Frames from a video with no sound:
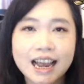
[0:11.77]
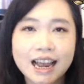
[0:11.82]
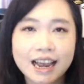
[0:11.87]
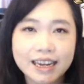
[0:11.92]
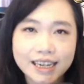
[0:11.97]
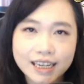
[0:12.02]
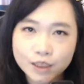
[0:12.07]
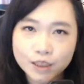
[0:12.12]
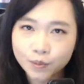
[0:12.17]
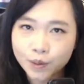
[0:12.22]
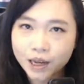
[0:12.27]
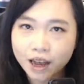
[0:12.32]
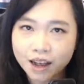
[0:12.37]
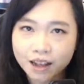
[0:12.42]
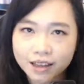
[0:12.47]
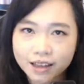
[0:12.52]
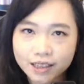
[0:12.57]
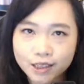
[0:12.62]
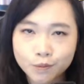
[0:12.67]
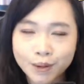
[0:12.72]
And as we
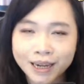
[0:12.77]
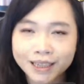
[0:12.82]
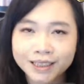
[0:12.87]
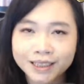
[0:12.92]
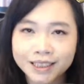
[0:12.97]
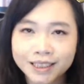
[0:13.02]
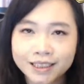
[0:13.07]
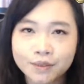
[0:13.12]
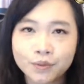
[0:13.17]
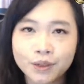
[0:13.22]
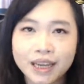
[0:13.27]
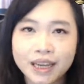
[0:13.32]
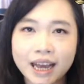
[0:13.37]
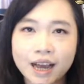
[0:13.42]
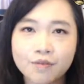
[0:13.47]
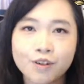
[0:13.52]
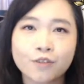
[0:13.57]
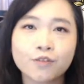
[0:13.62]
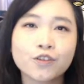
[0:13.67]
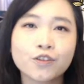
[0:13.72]
all expected, we
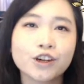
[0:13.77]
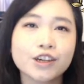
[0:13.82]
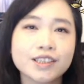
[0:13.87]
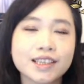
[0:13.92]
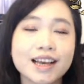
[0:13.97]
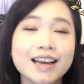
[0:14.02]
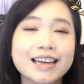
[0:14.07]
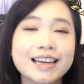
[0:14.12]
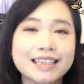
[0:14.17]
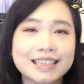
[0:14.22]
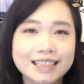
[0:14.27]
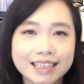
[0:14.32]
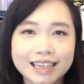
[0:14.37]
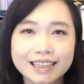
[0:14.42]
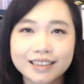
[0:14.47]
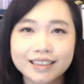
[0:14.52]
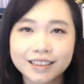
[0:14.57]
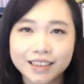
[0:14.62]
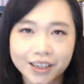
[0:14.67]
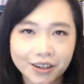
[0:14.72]
have our first
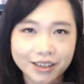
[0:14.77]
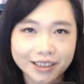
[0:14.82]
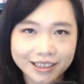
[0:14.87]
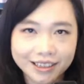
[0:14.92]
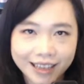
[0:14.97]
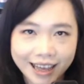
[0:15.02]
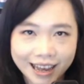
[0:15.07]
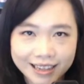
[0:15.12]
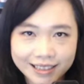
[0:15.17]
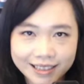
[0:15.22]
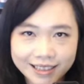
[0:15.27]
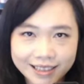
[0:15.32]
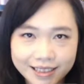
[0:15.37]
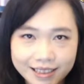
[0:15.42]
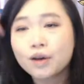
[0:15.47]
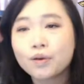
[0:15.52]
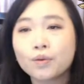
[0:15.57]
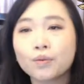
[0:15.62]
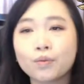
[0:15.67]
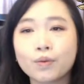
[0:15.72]
Cleric class.
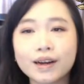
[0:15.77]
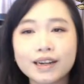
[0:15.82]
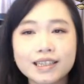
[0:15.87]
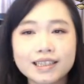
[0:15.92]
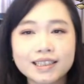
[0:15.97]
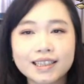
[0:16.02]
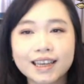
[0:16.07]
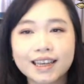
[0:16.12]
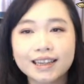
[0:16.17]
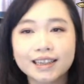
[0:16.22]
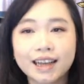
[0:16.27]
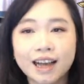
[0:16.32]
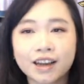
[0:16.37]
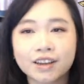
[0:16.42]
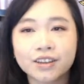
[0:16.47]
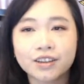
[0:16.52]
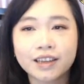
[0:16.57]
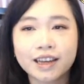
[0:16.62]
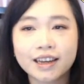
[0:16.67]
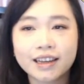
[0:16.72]
What a sight
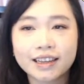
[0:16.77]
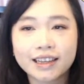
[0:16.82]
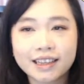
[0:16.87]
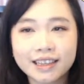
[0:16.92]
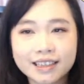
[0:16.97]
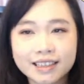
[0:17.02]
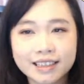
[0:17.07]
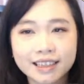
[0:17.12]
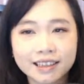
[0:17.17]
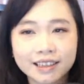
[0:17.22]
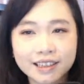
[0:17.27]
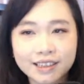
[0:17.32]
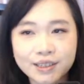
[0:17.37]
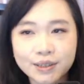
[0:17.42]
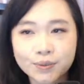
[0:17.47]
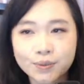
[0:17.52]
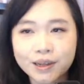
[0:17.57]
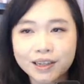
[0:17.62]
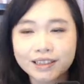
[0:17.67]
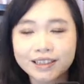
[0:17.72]
Kaguya is in
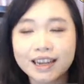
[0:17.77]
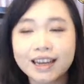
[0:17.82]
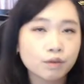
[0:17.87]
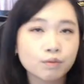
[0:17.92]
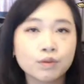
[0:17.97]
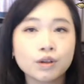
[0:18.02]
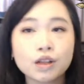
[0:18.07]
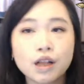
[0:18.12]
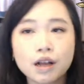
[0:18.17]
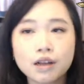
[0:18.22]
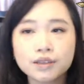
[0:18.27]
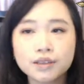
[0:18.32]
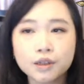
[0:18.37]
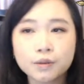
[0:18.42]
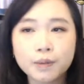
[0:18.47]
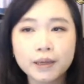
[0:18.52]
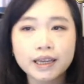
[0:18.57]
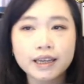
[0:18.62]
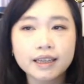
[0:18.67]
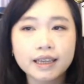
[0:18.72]
this one. We'll also
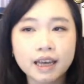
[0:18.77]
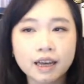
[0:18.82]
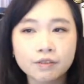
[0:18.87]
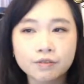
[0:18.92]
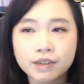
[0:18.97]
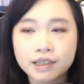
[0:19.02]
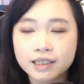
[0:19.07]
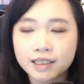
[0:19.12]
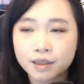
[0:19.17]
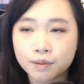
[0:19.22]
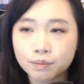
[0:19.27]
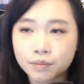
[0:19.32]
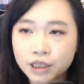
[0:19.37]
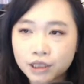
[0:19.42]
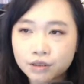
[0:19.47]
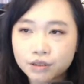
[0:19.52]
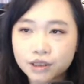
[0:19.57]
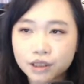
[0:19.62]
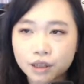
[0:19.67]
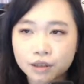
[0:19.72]
be covering some
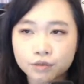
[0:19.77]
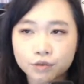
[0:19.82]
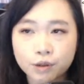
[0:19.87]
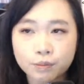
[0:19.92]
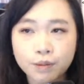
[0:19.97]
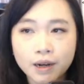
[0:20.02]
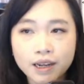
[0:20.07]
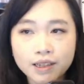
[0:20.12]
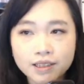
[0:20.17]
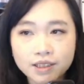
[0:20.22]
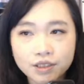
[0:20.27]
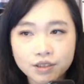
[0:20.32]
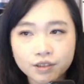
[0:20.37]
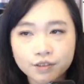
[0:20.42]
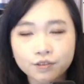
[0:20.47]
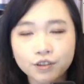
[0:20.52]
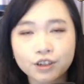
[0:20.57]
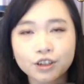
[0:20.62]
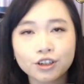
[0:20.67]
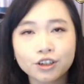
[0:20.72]
news on Rapunzel
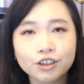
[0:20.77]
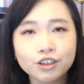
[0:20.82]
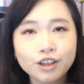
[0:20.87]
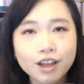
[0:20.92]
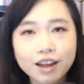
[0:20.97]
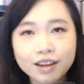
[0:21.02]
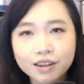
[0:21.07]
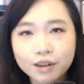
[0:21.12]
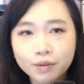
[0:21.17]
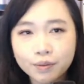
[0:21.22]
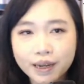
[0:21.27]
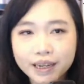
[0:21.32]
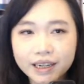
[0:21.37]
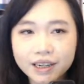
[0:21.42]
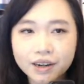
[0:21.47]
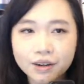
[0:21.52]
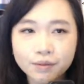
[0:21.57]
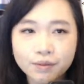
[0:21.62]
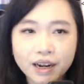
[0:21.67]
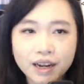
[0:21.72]
for her
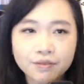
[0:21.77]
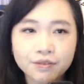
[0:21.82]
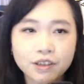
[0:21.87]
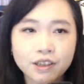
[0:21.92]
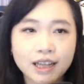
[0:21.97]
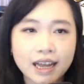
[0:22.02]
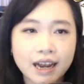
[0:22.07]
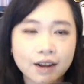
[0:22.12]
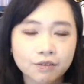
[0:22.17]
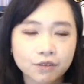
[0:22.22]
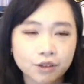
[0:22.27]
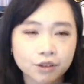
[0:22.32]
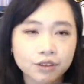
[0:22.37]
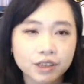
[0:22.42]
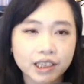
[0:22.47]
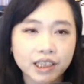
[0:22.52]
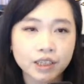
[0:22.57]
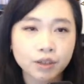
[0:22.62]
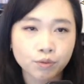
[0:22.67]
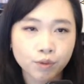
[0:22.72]
long-awaited arrival after
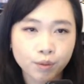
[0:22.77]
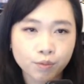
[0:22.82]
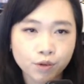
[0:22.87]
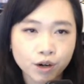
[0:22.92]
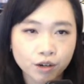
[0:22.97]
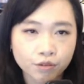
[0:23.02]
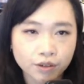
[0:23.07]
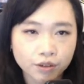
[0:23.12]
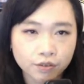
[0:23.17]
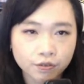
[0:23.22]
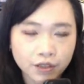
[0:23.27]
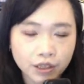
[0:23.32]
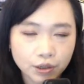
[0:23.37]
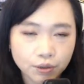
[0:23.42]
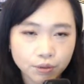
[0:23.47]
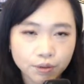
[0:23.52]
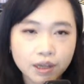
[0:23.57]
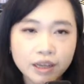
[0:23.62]
the Grimoire review.